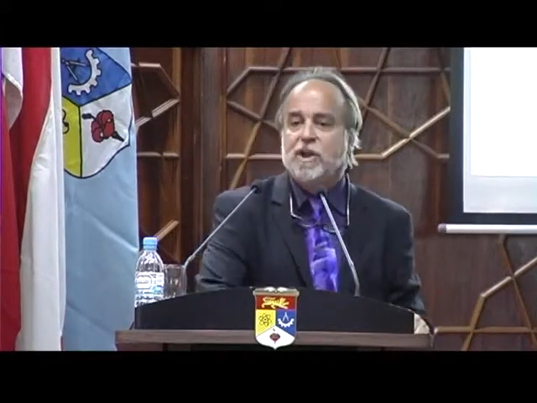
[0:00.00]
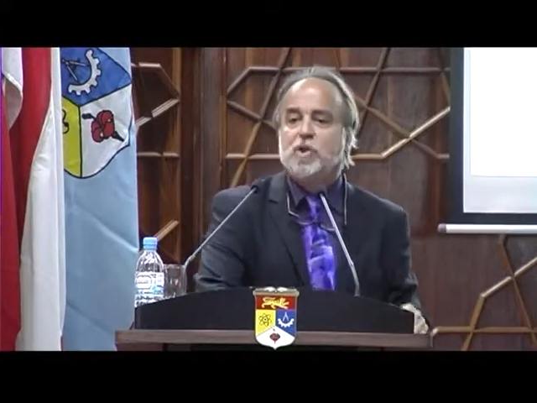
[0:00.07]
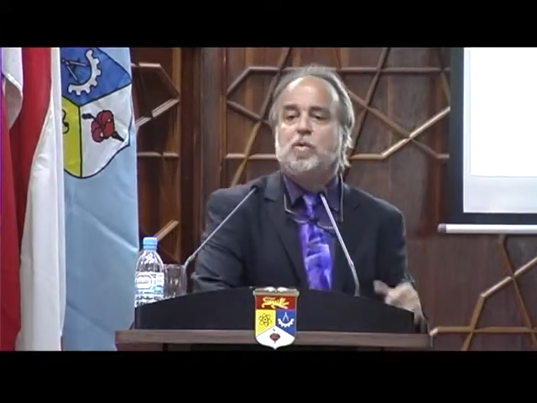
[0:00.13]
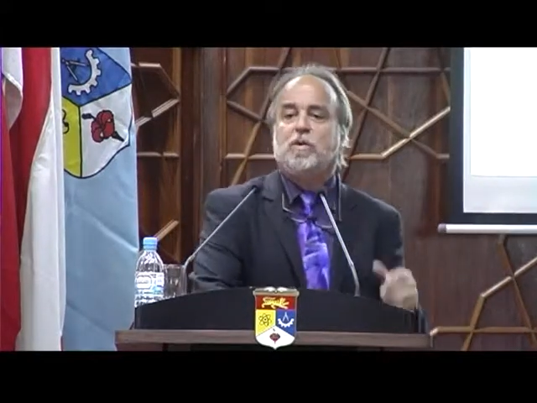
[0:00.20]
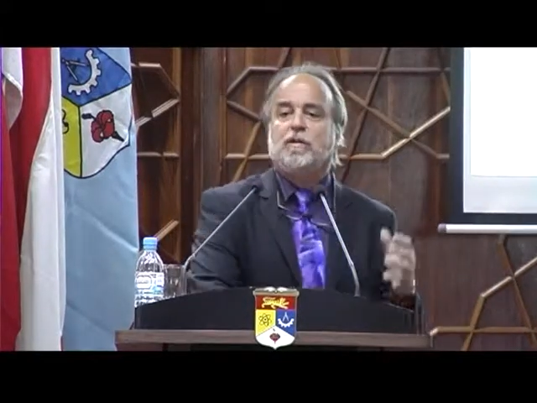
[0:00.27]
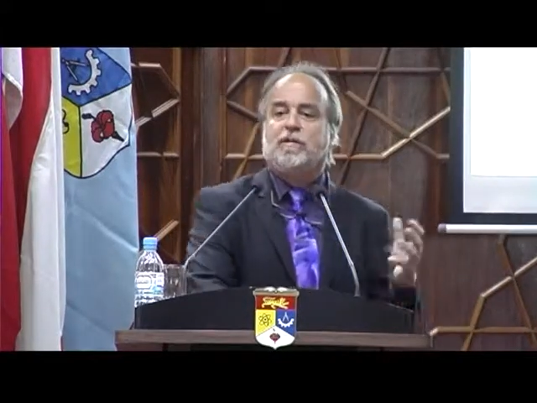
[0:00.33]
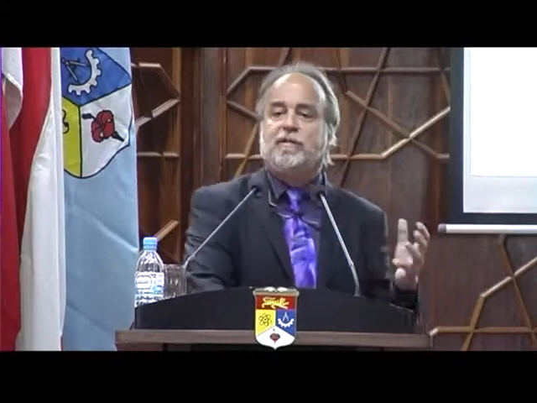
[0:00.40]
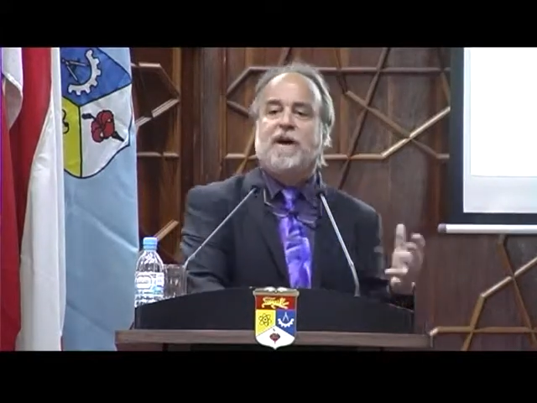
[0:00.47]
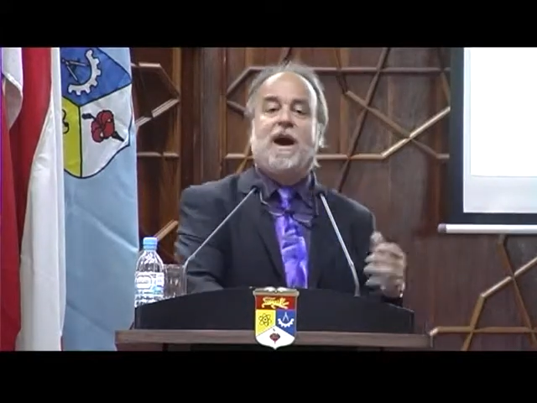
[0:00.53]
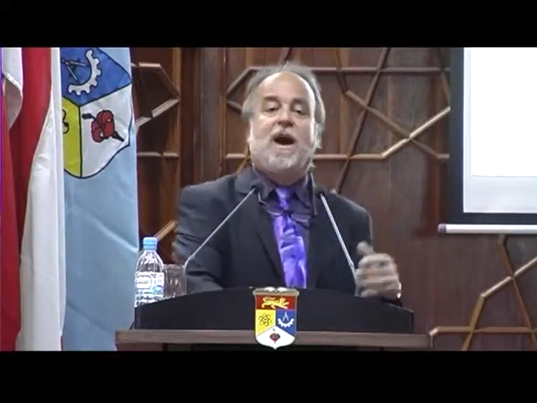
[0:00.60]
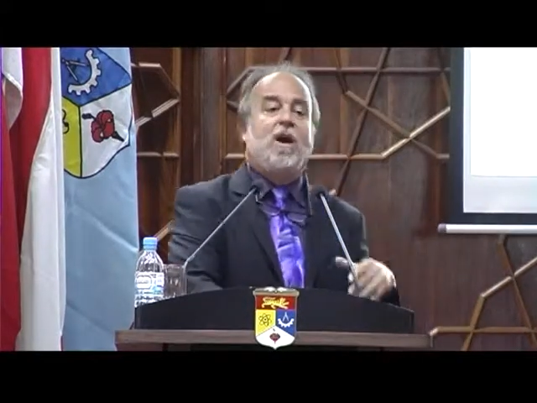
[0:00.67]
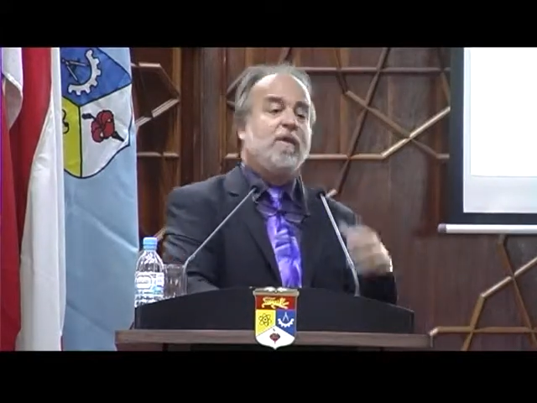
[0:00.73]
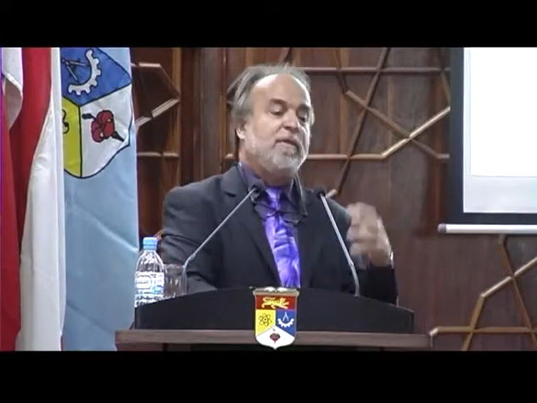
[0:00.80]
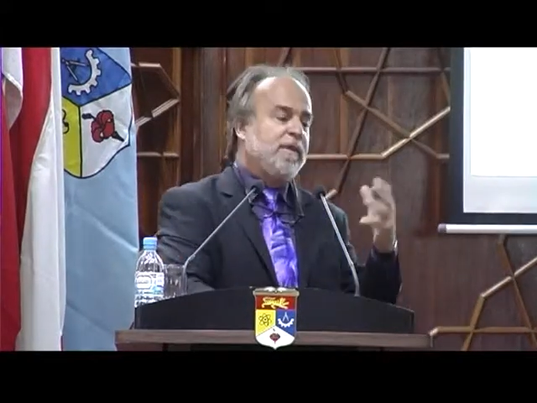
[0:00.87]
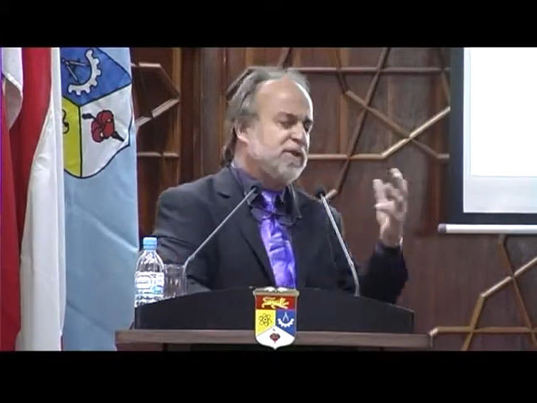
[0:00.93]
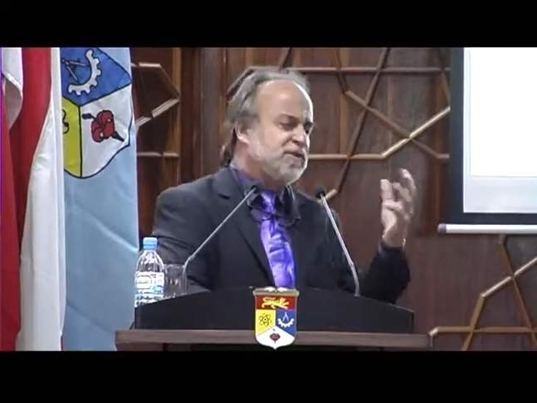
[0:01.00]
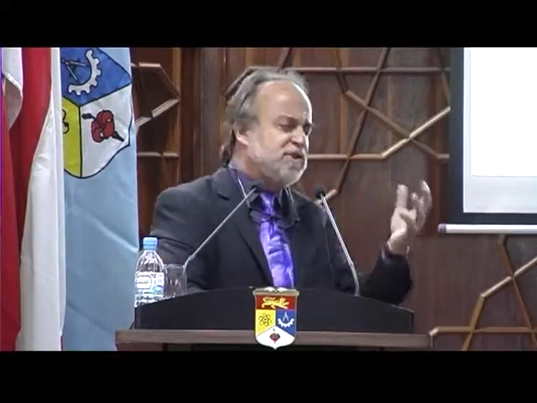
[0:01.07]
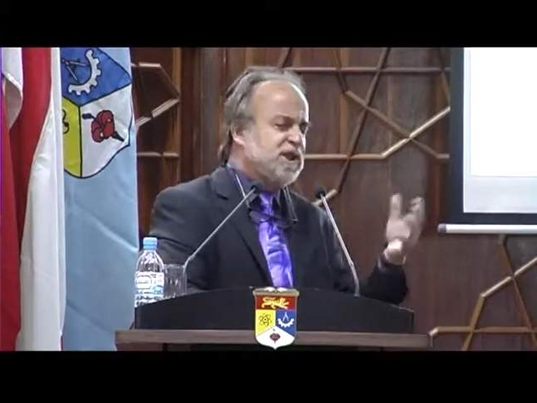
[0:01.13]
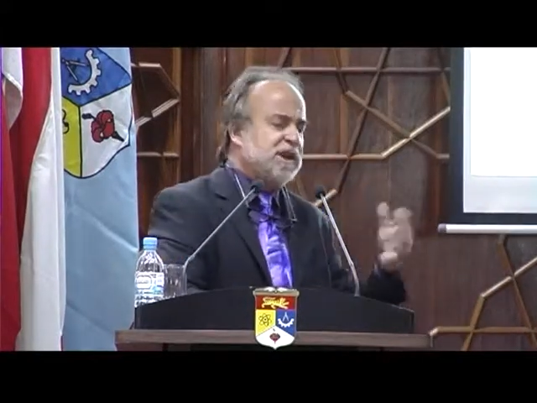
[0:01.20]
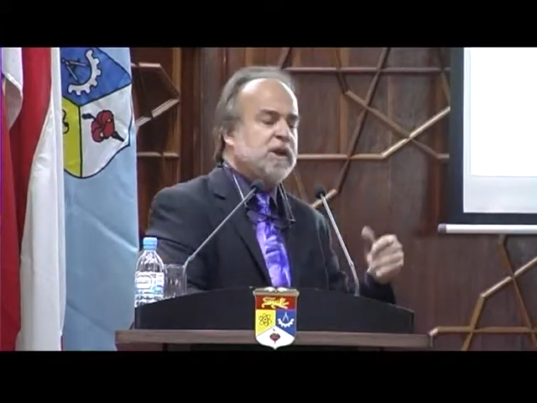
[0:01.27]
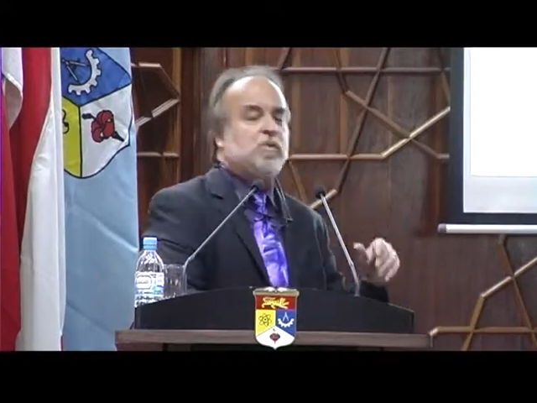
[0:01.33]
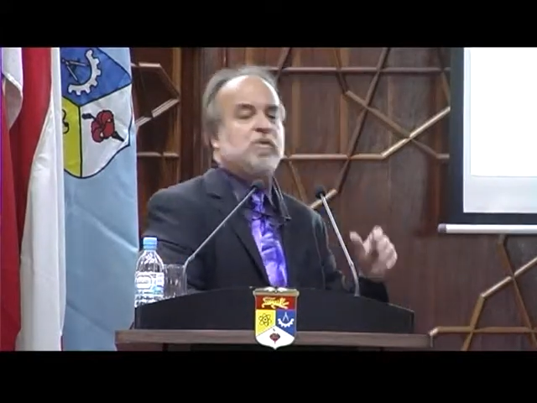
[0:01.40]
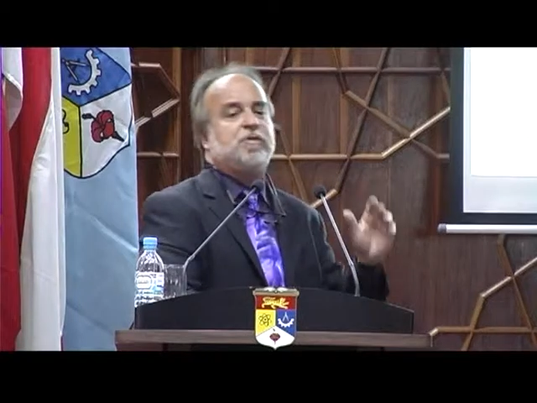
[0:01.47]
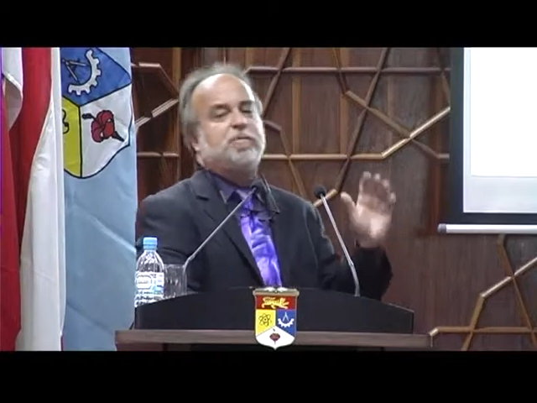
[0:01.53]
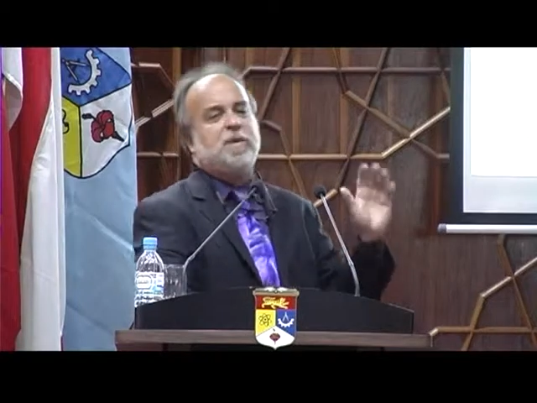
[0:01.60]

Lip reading: you would have found that GE was